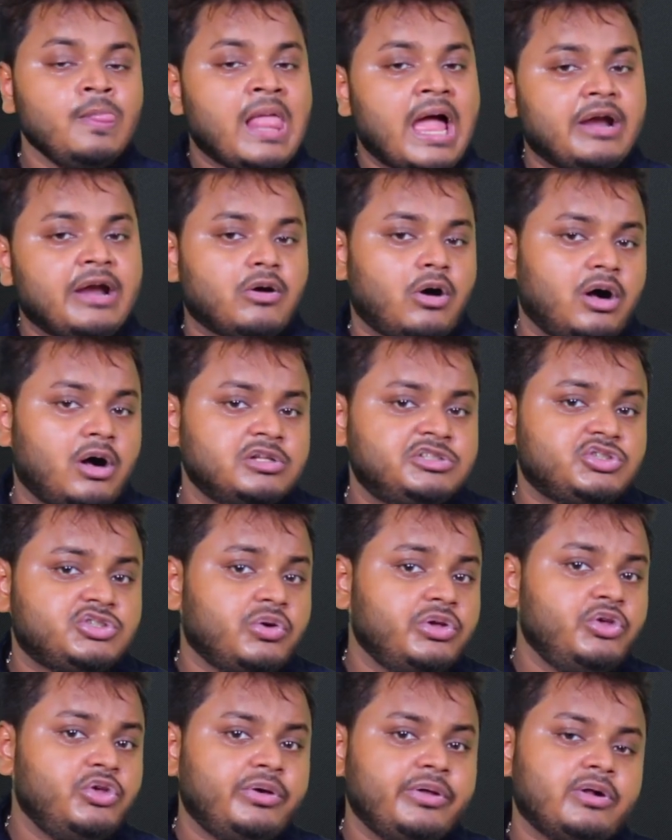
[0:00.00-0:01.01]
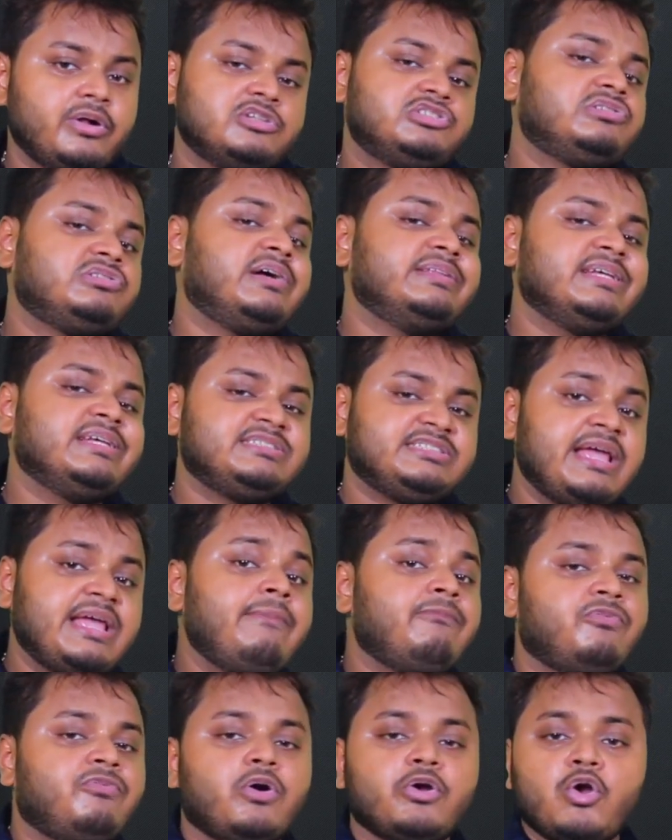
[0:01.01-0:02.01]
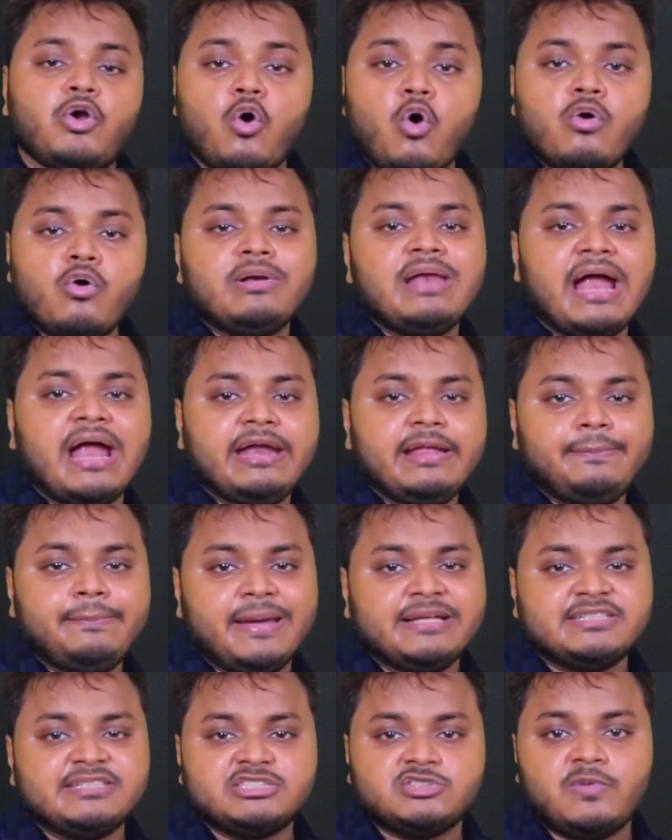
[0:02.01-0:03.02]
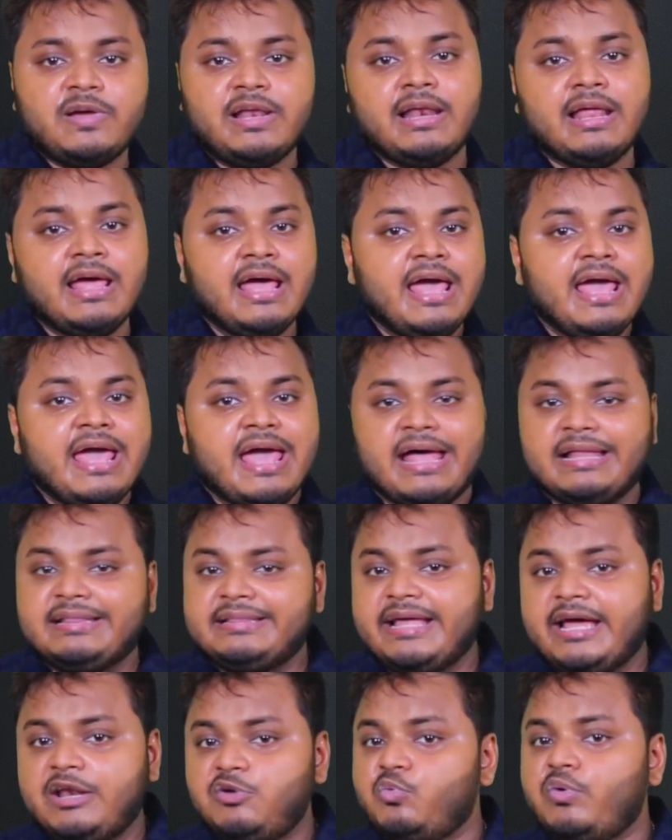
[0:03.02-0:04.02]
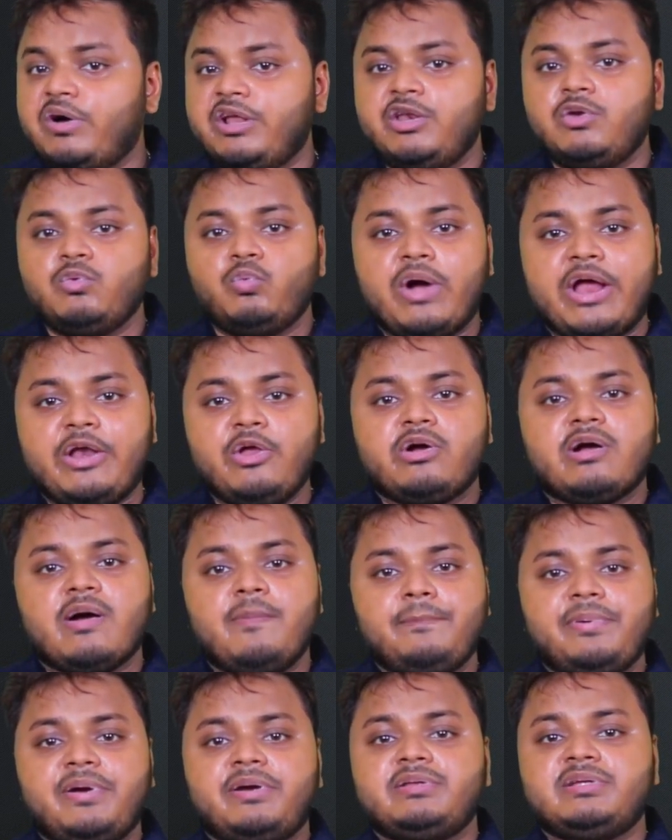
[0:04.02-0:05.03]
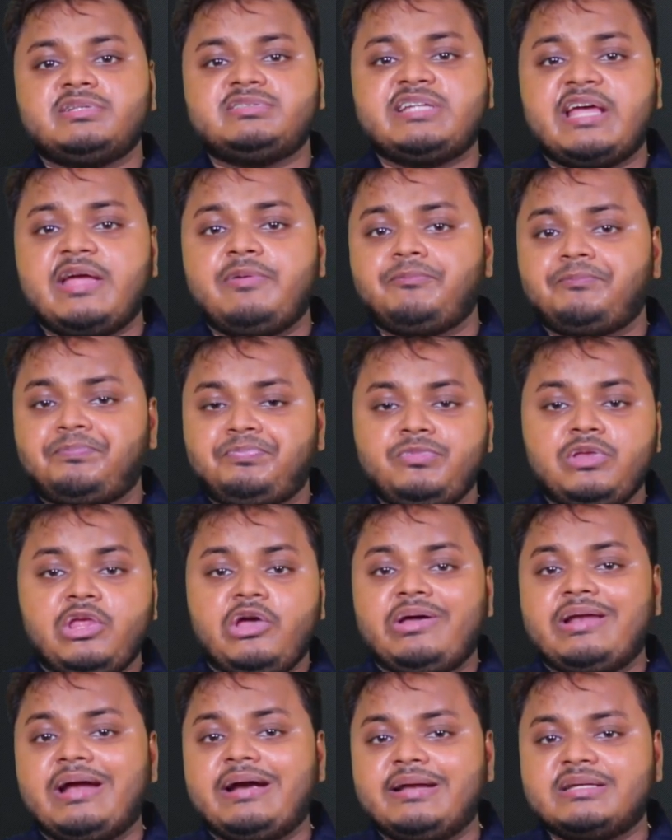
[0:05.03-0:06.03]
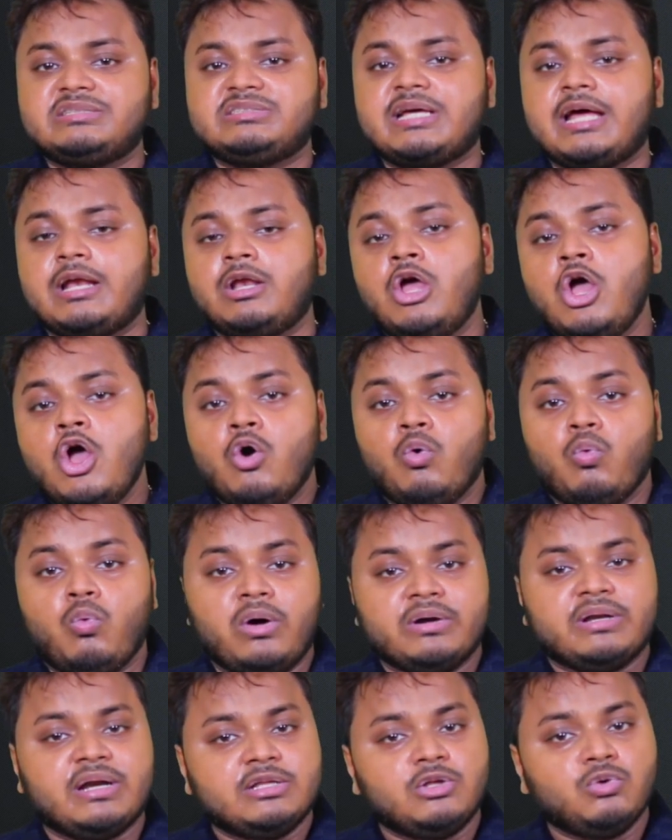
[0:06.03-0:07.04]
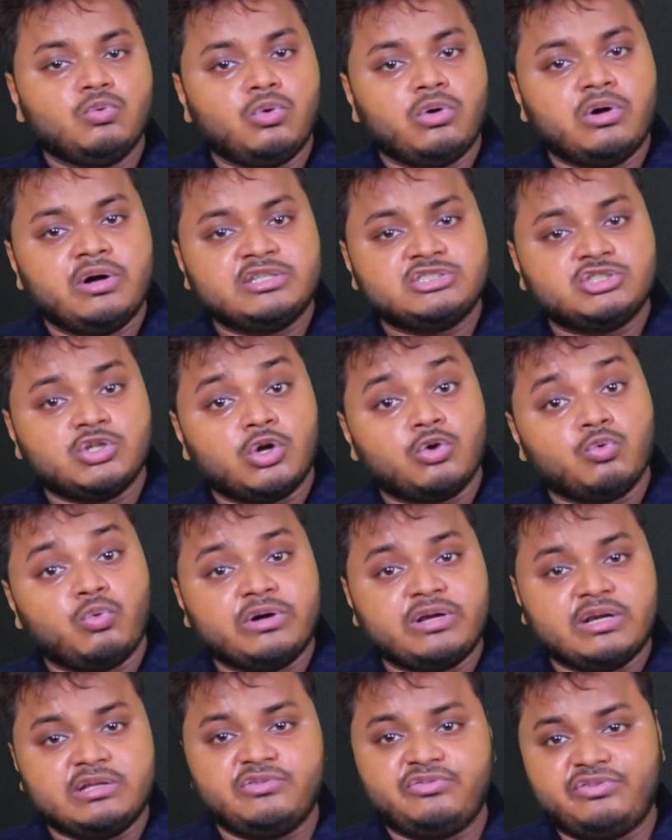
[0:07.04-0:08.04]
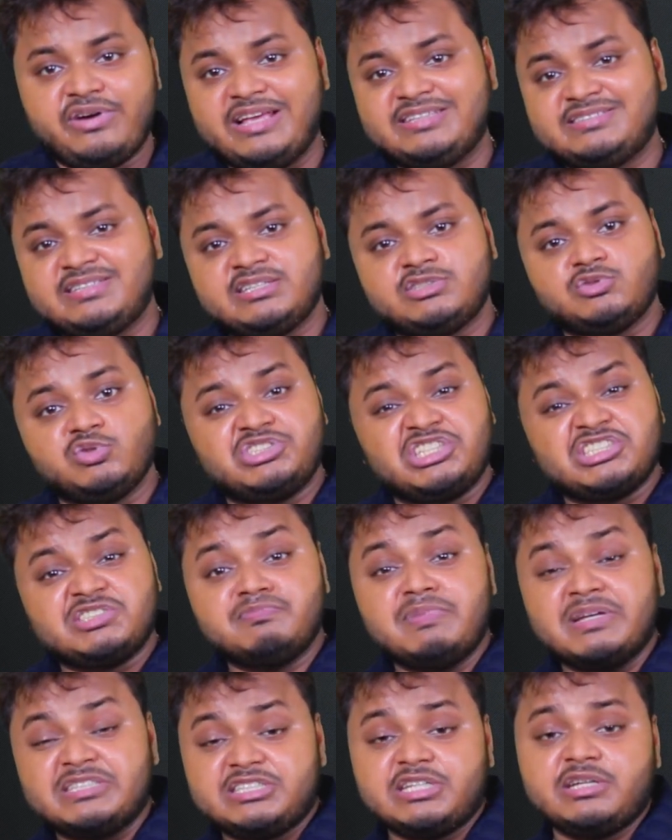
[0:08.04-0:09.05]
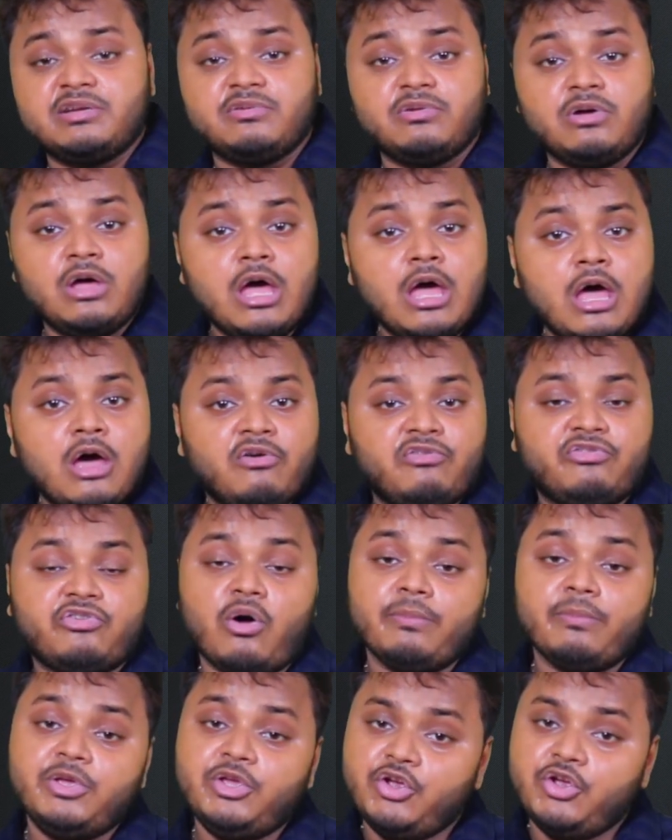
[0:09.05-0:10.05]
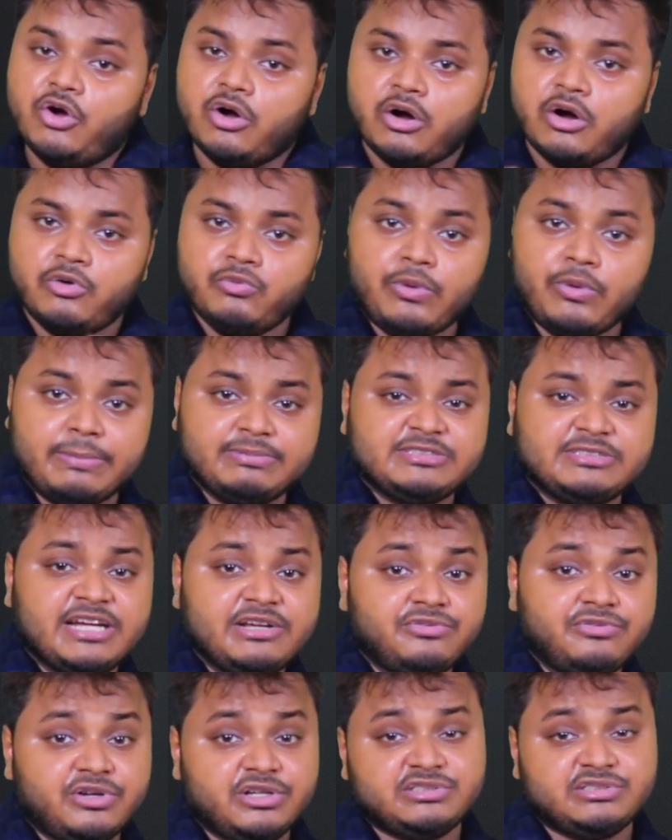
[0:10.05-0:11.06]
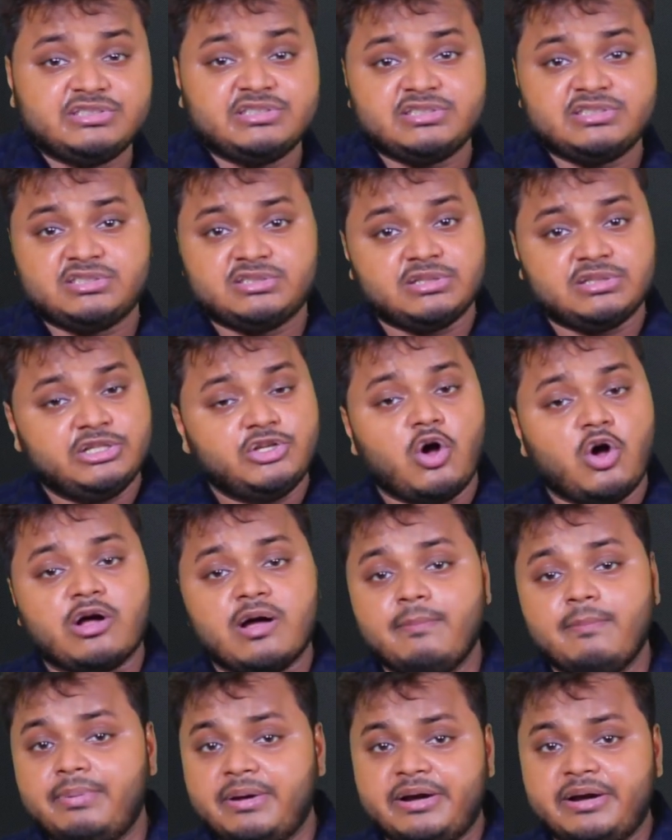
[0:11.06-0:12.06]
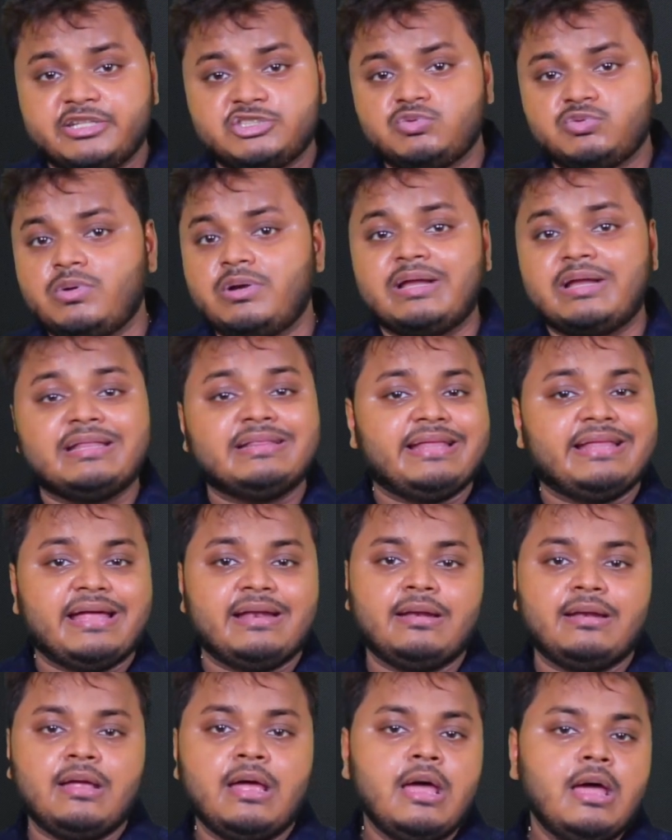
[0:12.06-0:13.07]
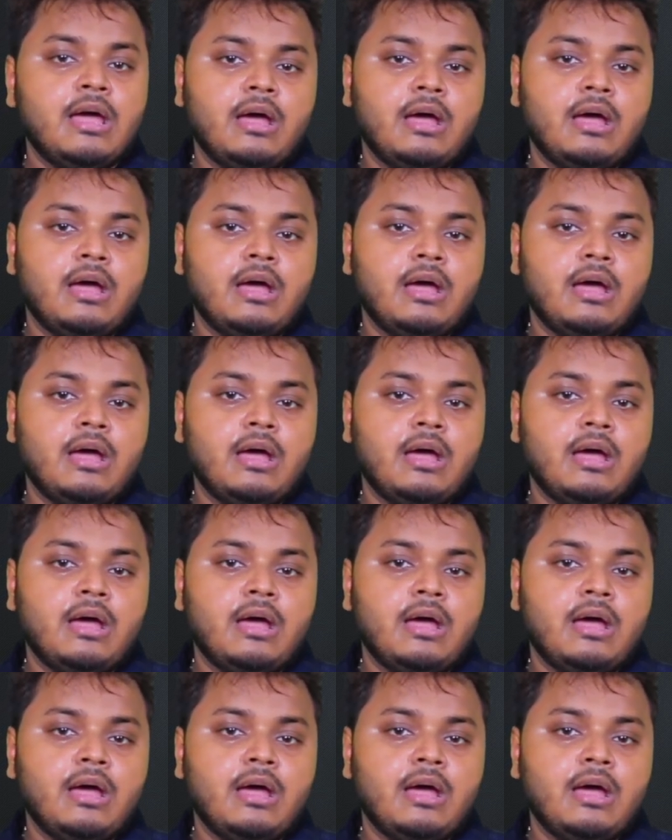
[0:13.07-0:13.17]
And also you can also run the same for your own landing page as well, and then when you compare the same, you can understand what are the words or what are the phrases which is missing from your website versus your competitors one, and then